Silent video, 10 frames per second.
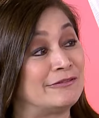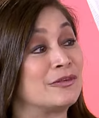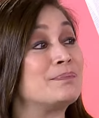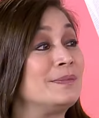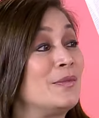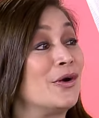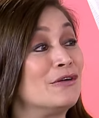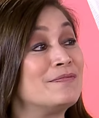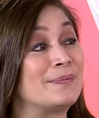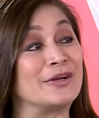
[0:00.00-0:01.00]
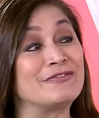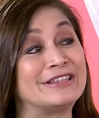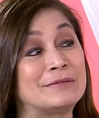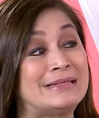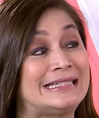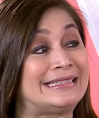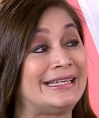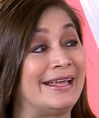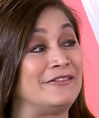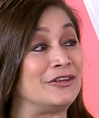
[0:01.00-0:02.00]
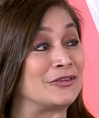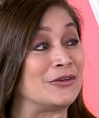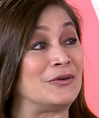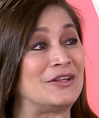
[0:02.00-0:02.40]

For more of profitability and return on